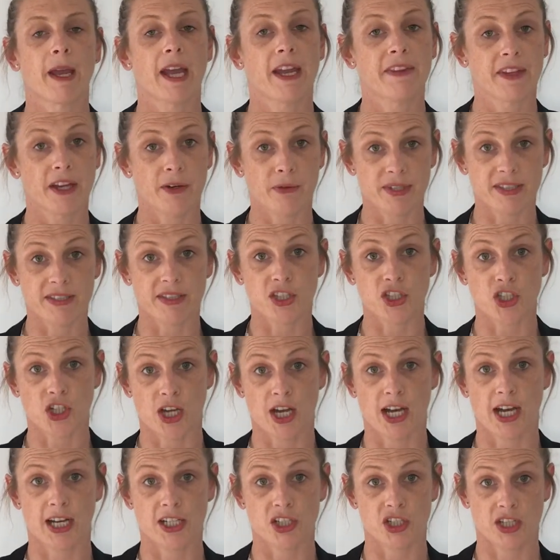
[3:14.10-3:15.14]
and there is a
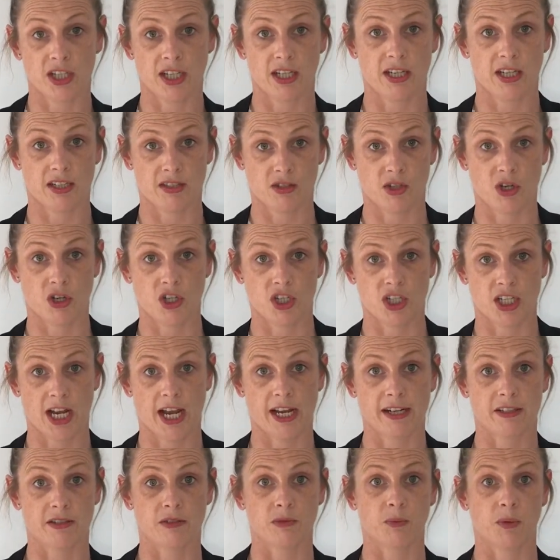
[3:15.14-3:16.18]
charge
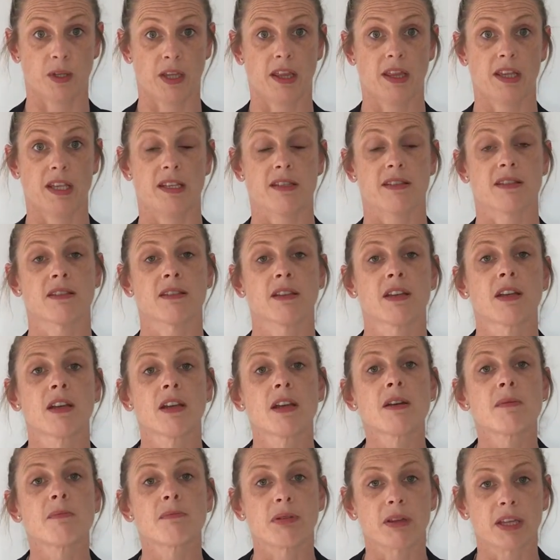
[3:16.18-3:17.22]
associated with this.
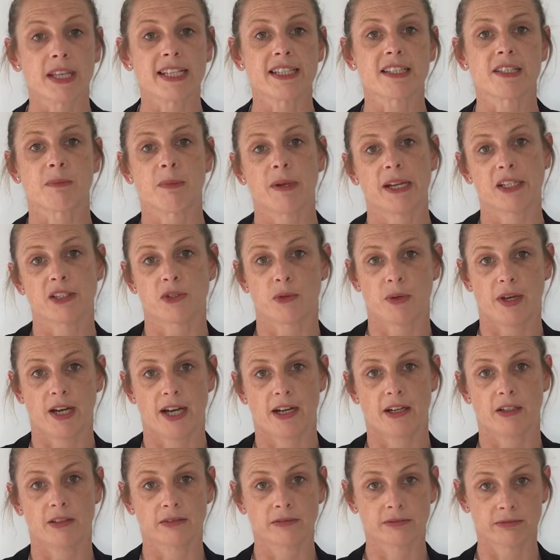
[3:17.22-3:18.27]
Please speak to
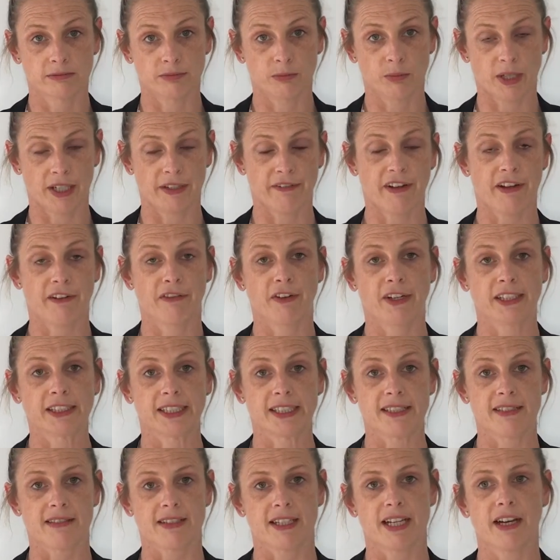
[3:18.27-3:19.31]
one of our
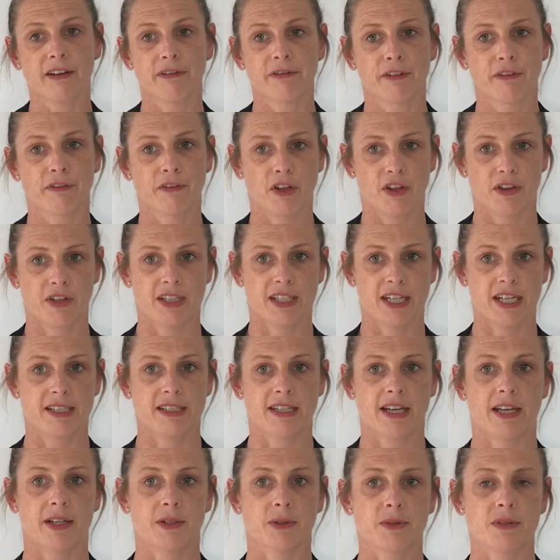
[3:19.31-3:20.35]
friendly staff for further
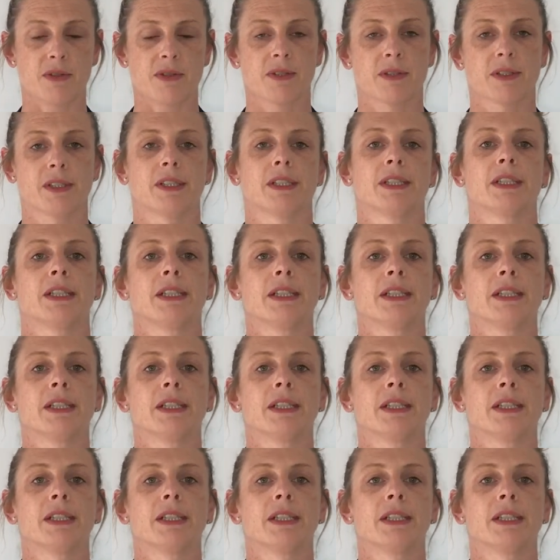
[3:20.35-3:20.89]
details.